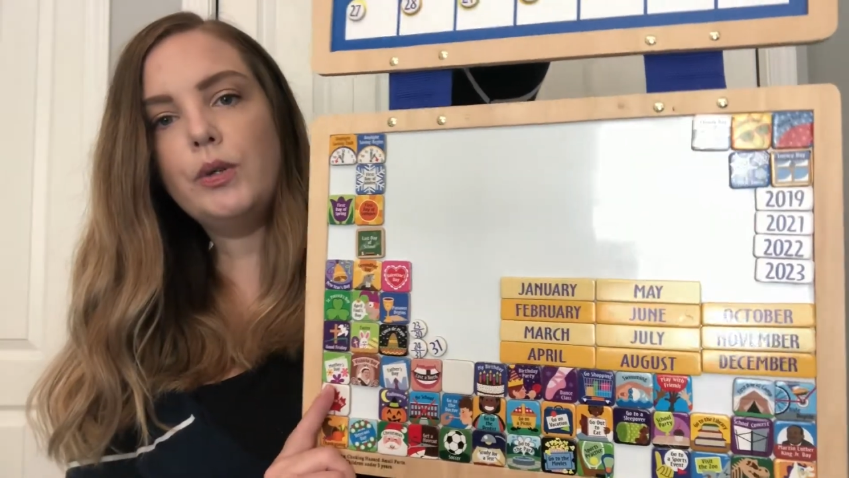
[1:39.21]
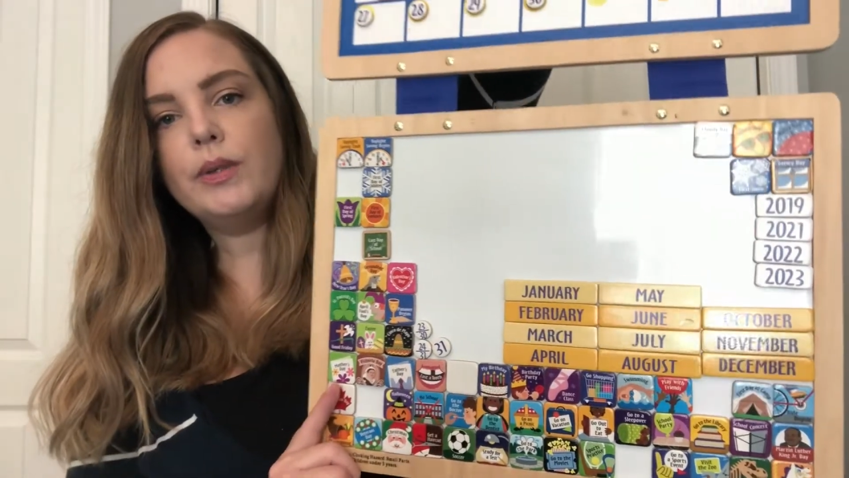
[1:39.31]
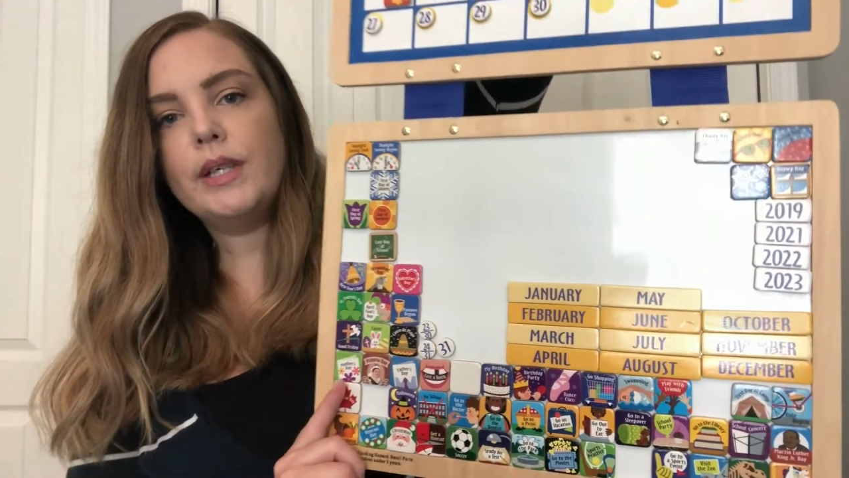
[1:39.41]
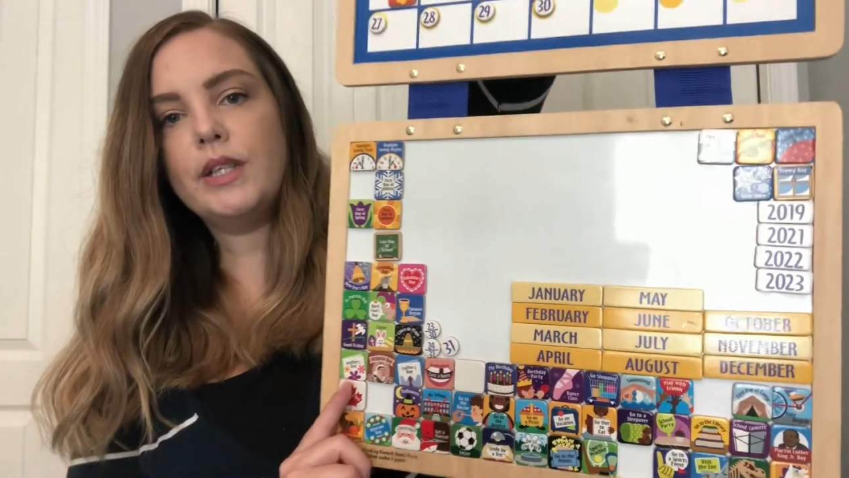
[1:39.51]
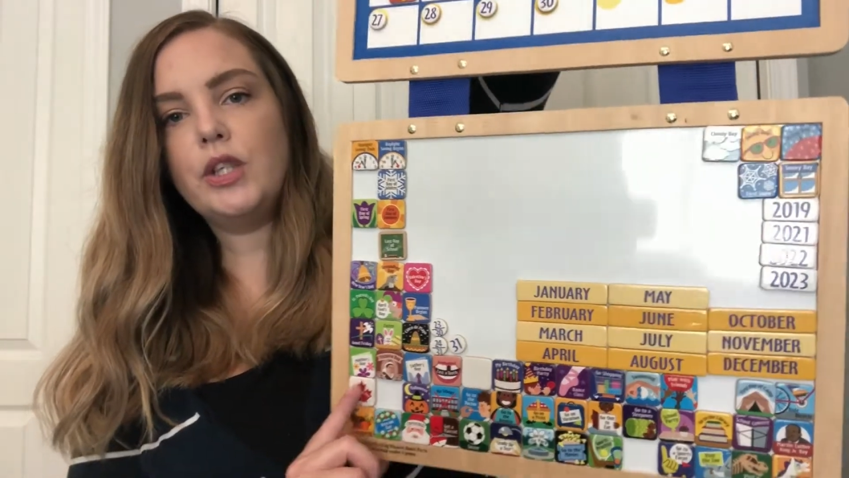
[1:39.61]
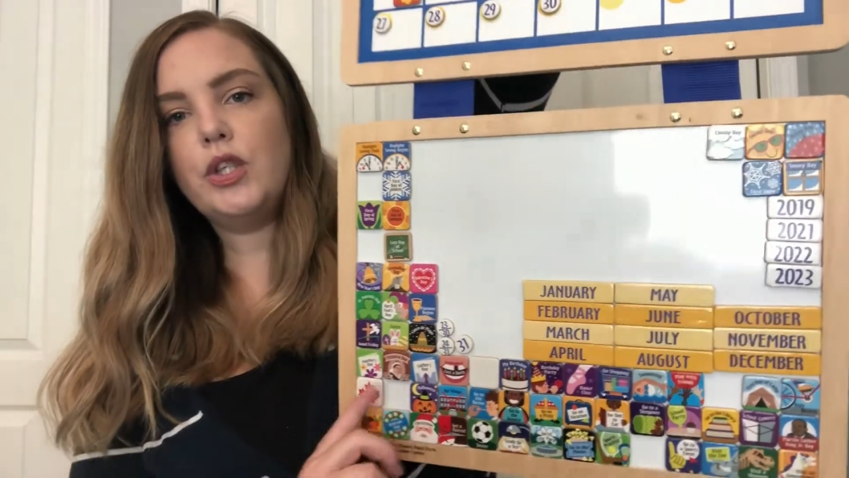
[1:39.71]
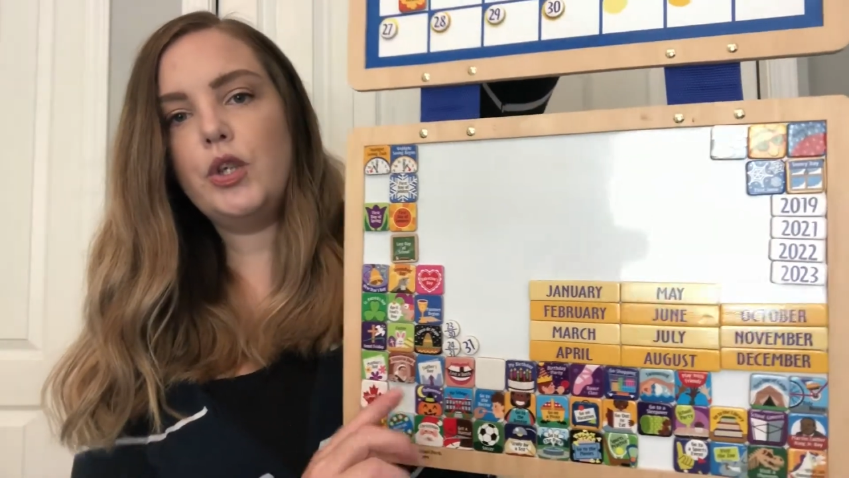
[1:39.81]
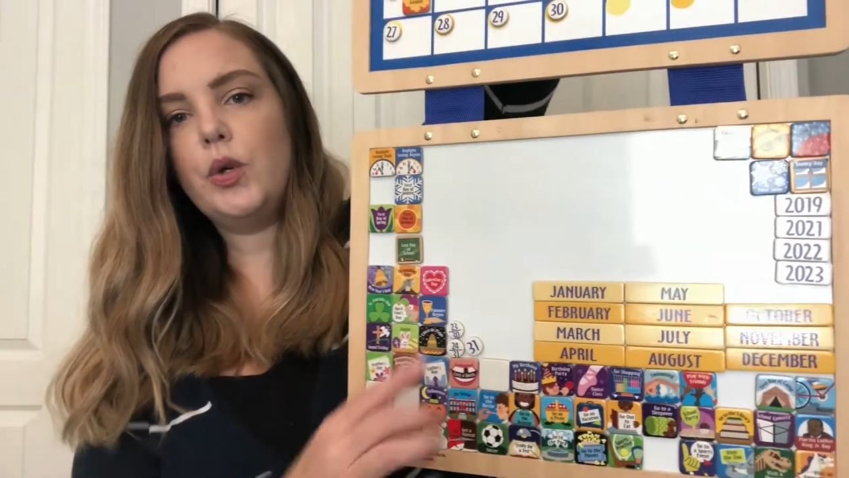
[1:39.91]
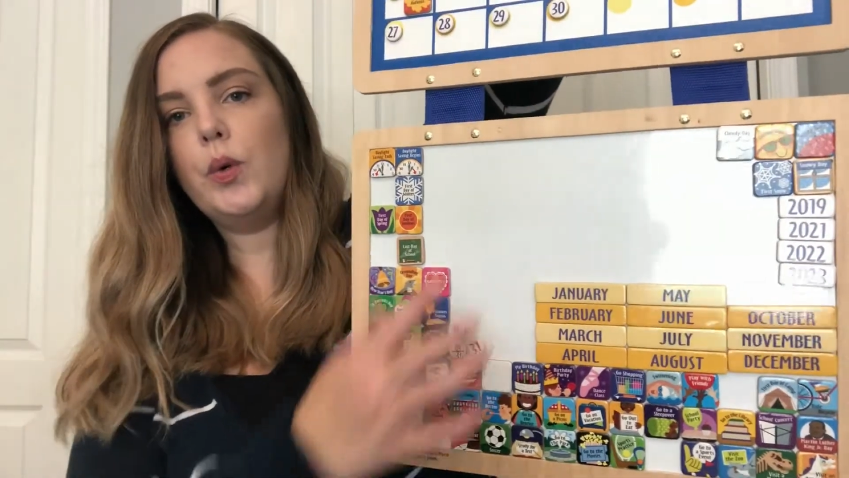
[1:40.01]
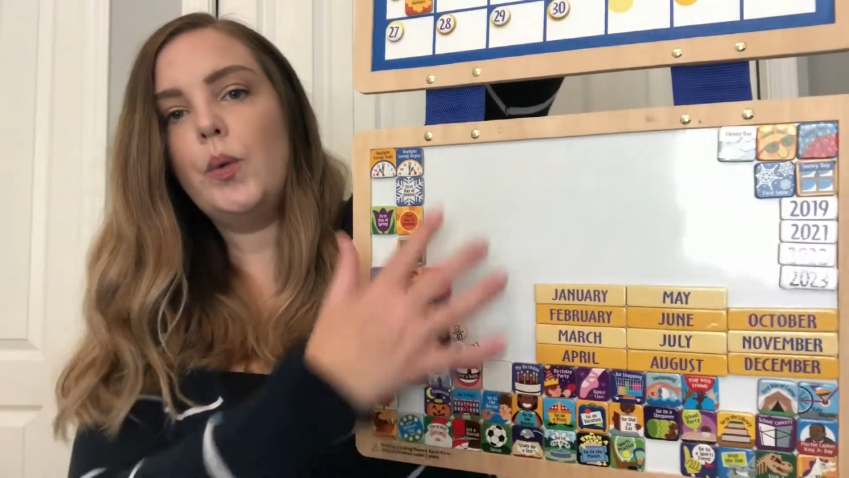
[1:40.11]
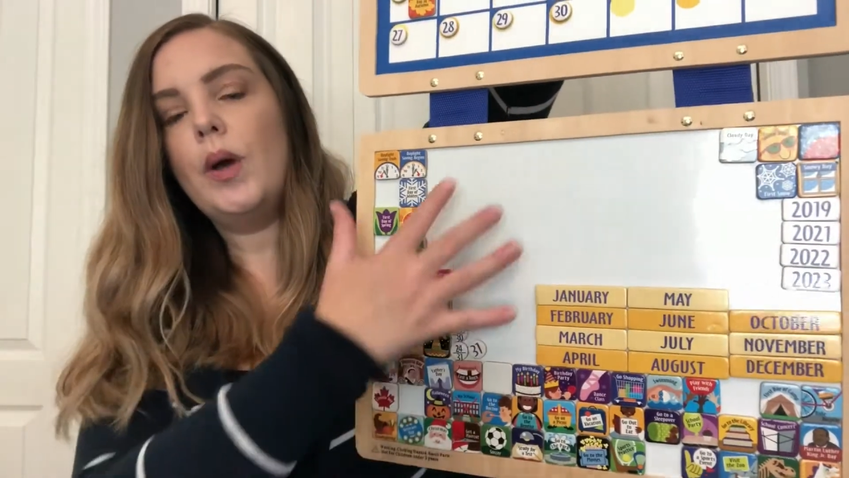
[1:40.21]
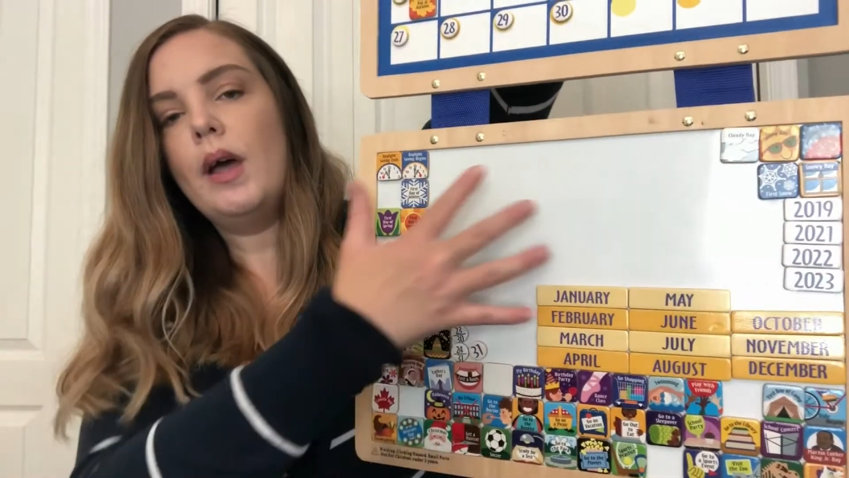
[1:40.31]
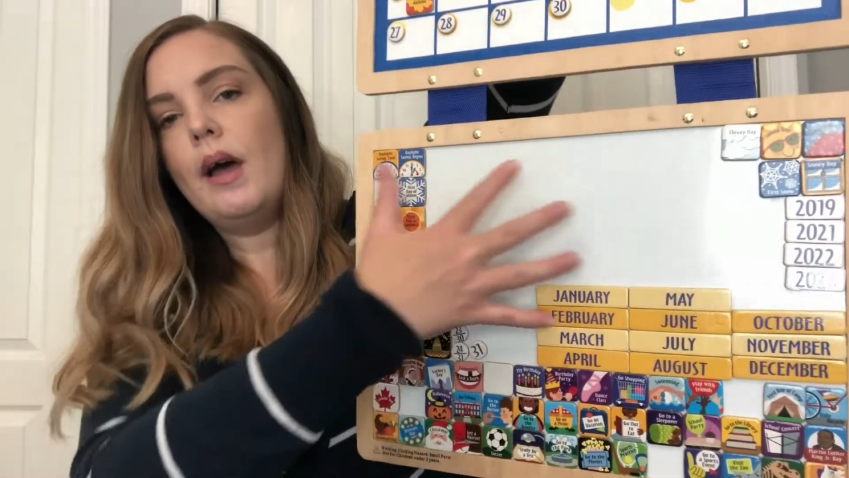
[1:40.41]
use it to